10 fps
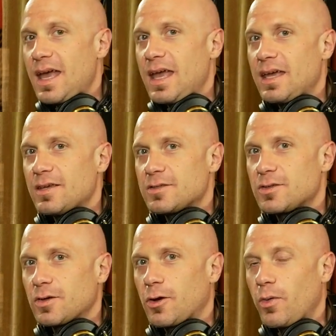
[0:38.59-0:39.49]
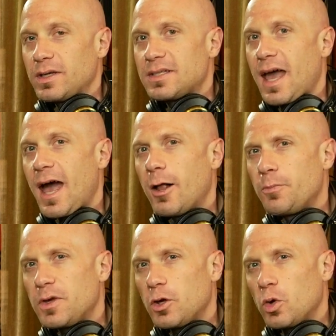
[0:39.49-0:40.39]
is going to
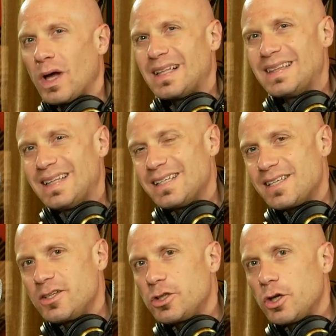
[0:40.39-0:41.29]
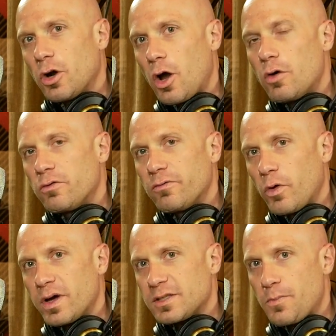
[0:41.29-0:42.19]
help you listen to your own
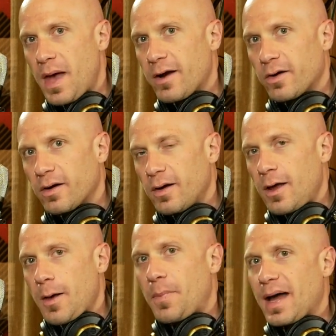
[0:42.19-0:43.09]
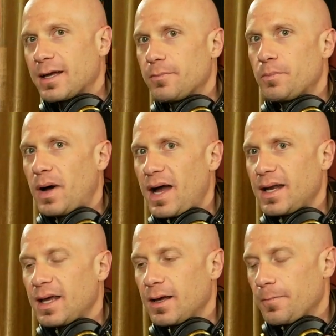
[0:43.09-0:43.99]
voice better by
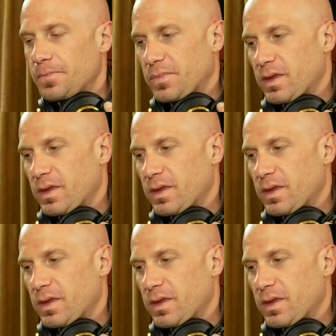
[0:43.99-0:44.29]
combining